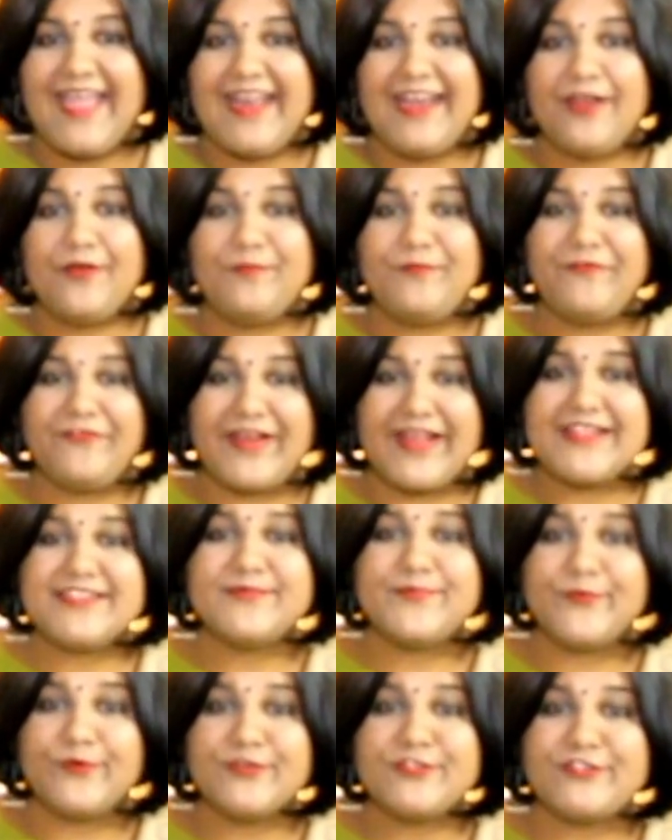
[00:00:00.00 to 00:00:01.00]
Now
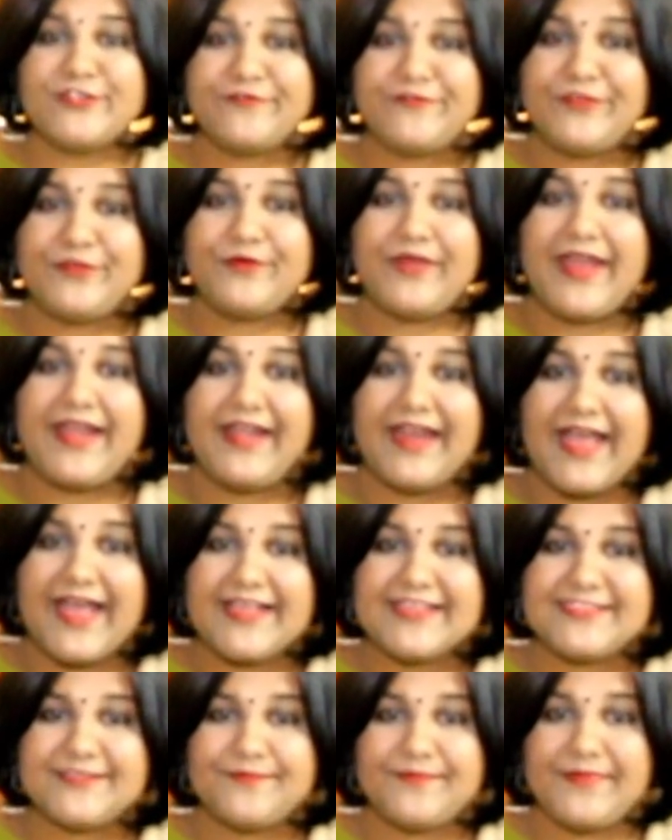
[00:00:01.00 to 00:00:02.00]
friends, most of you had
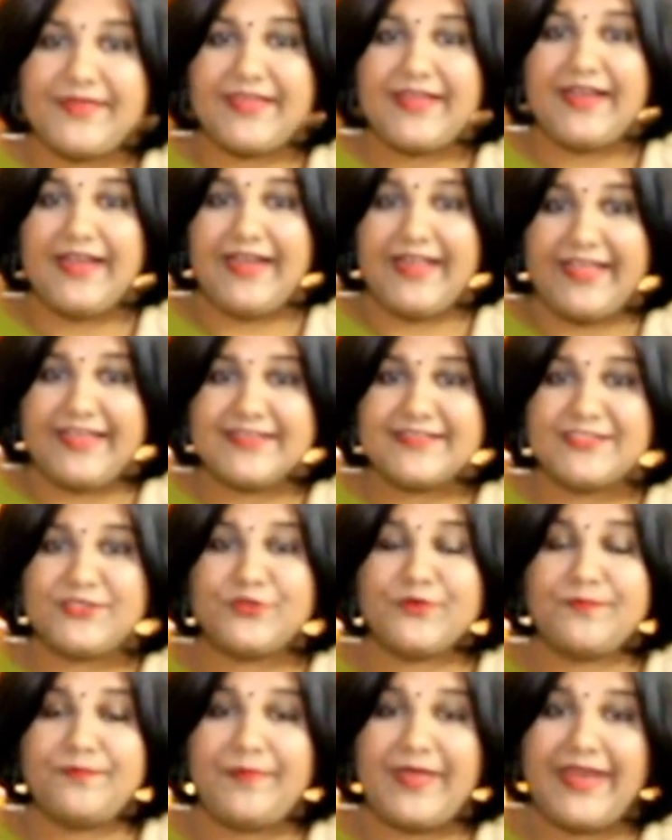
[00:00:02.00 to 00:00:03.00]
asked me links
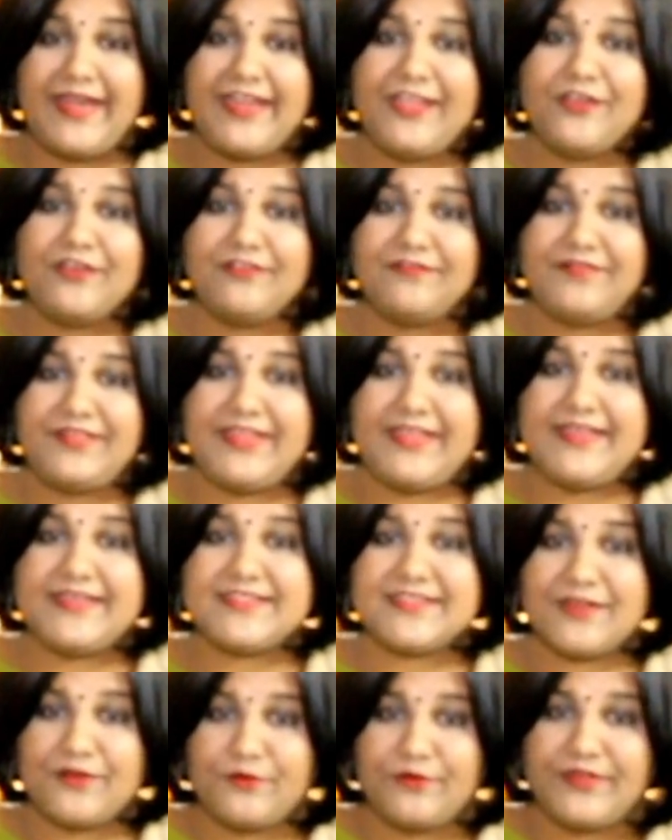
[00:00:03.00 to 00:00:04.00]
to many of
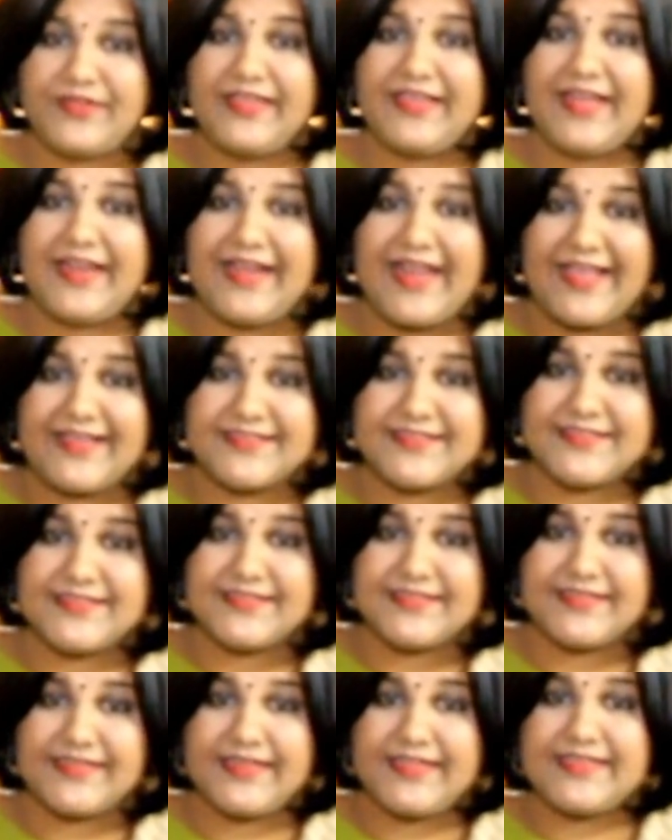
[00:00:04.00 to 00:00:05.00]
these clothing and
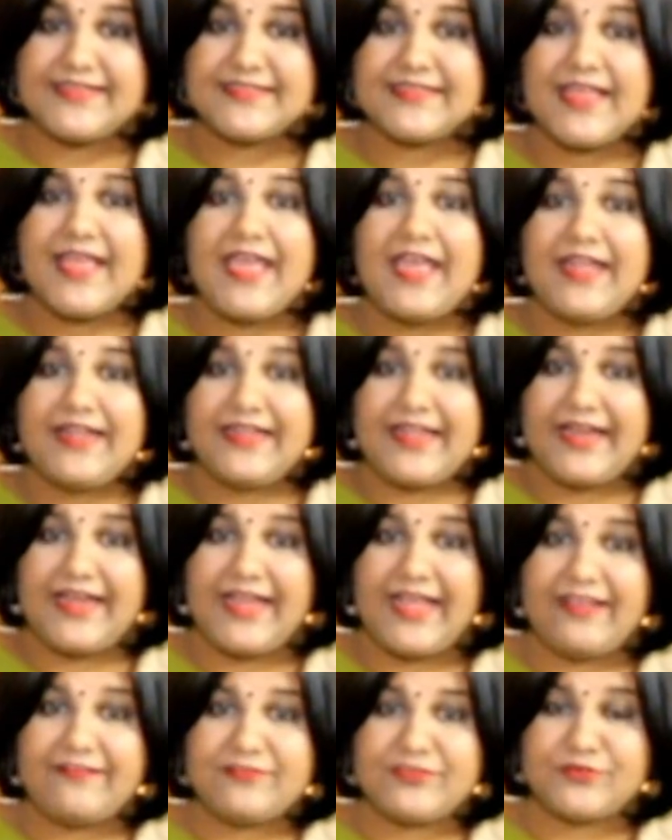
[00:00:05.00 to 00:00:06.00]
accessories that I
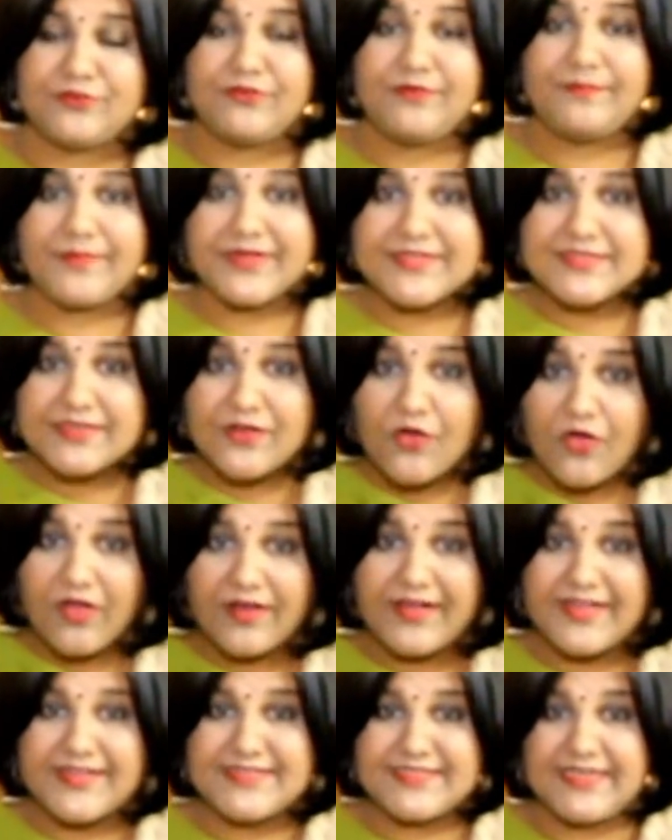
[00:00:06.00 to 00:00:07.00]
have shown, but
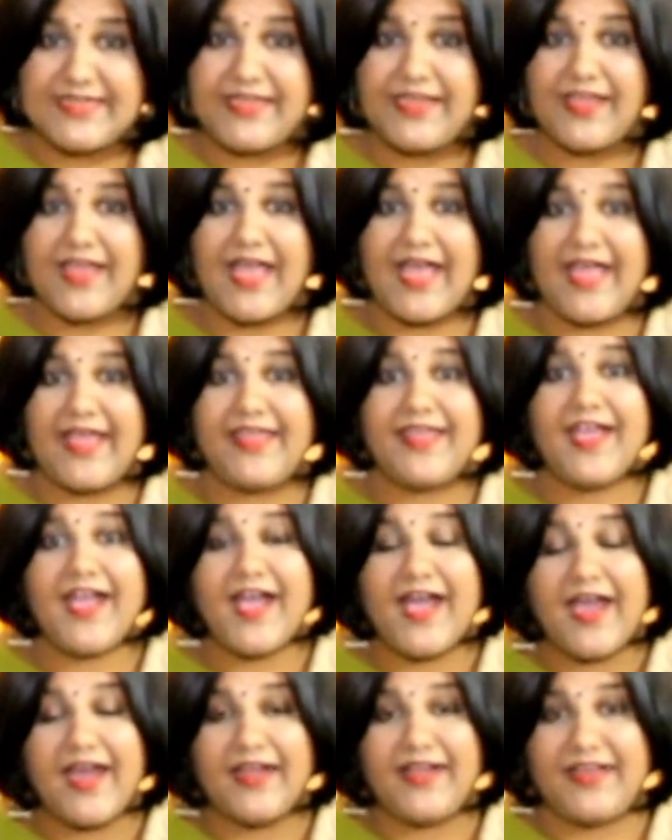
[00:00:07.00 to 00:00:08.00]
honestly I
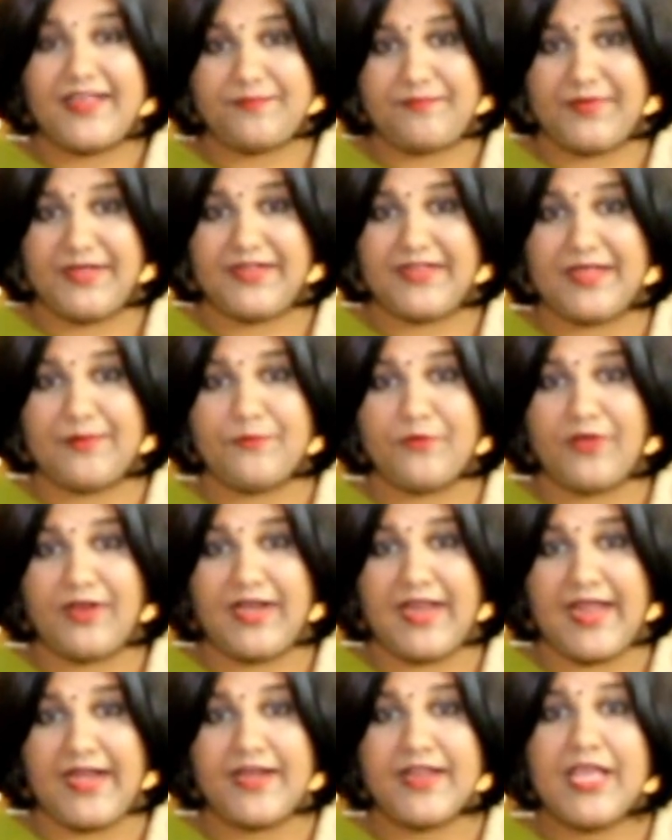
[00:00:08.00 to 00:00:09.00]
hardly pick them
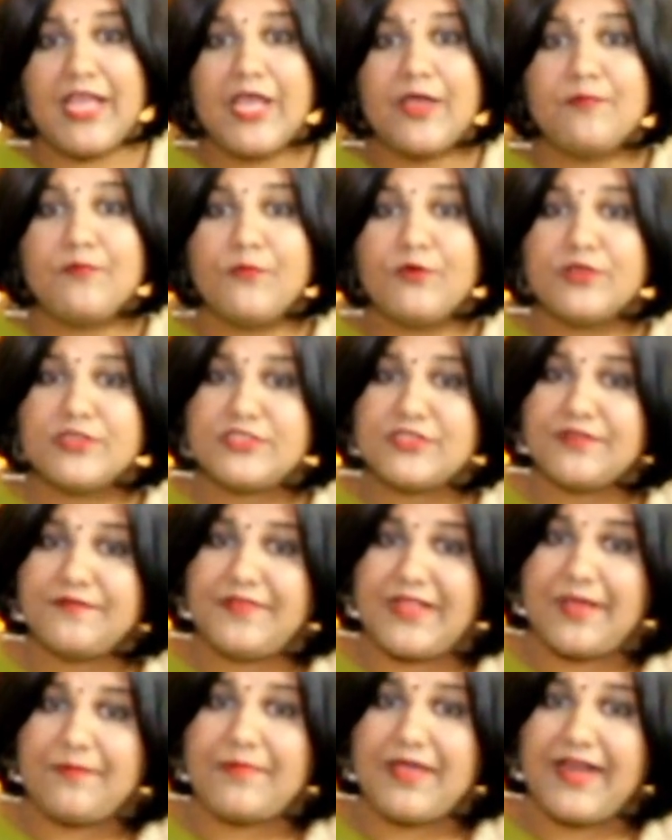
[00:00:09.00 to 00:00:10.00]
online. Most of
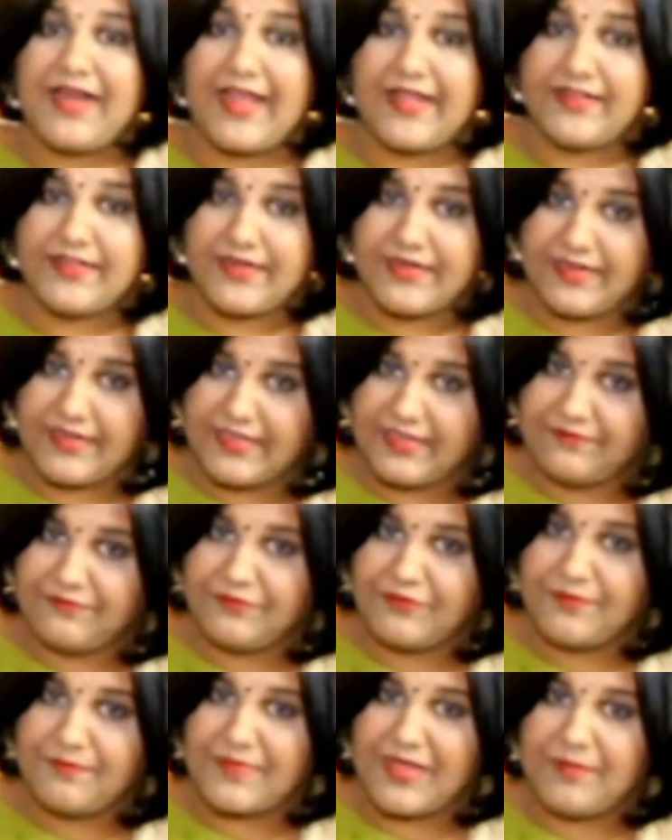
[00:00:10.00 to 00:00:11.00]
them are either a gift
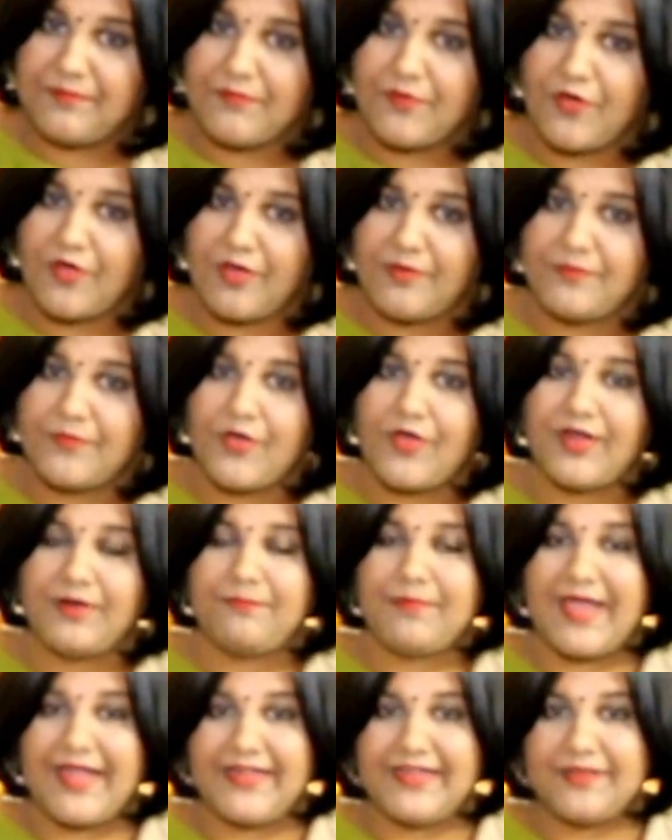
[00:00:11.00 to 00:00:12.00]
from my mom or
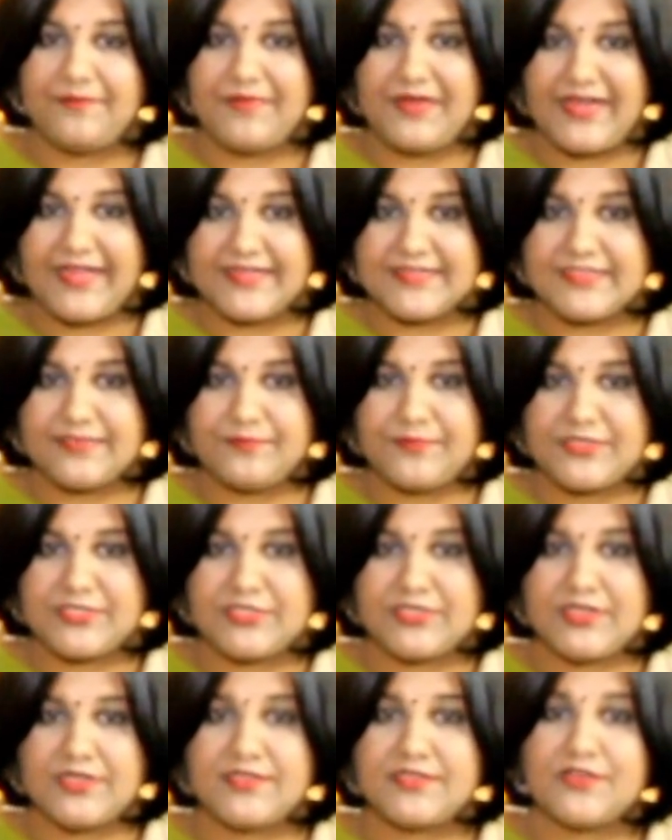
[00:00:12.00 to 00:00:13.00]
buy them in
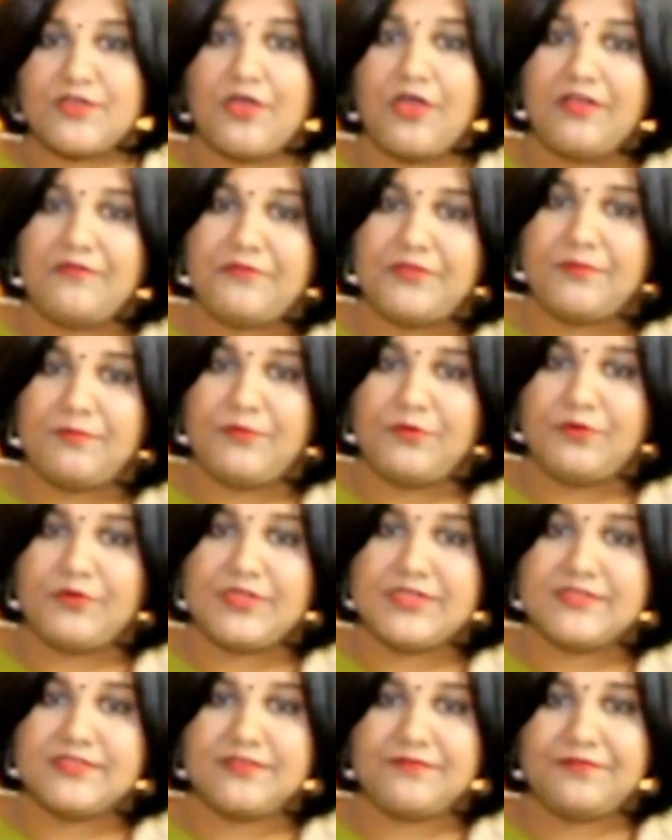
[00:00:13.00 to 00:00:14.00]
exhibitions or from
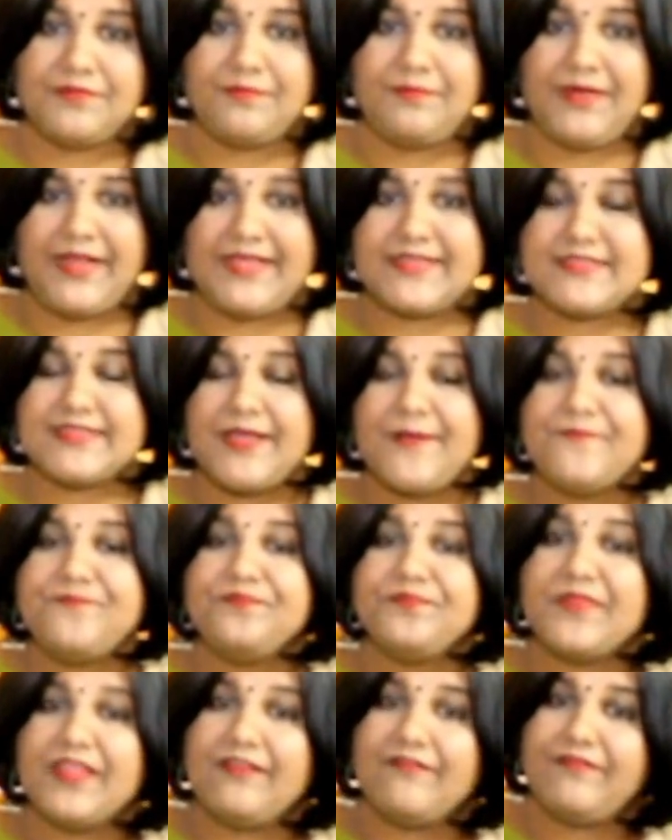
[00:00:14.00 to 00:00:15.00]
locals of a place
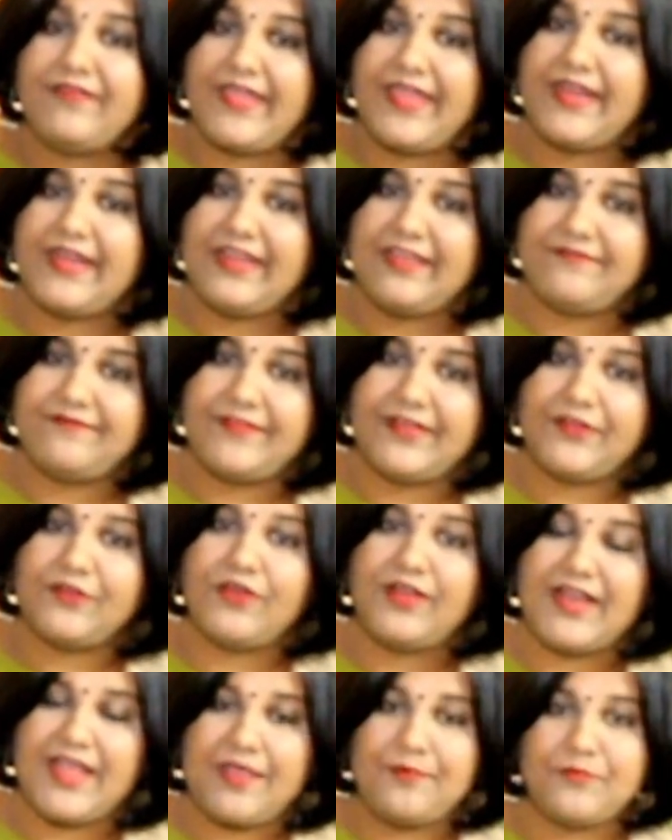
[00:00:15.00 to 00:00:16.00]
where, if at
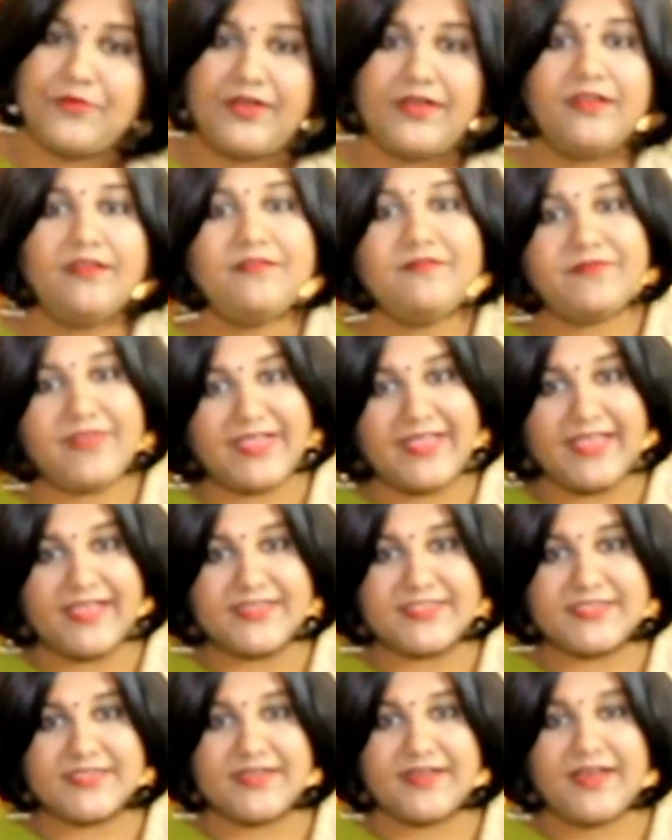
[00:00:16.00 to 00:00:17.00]
all, I am on a
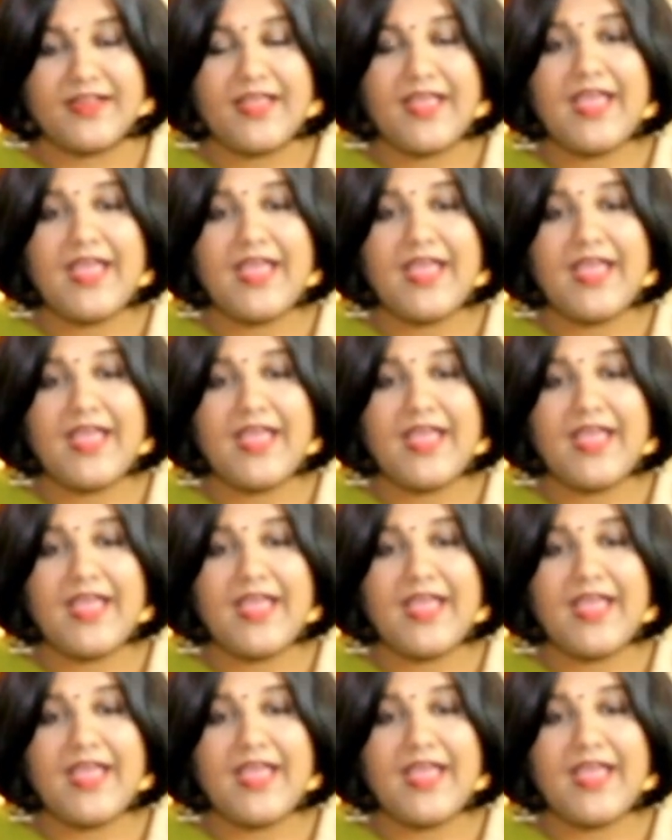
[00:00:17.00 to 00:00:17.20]
vacation.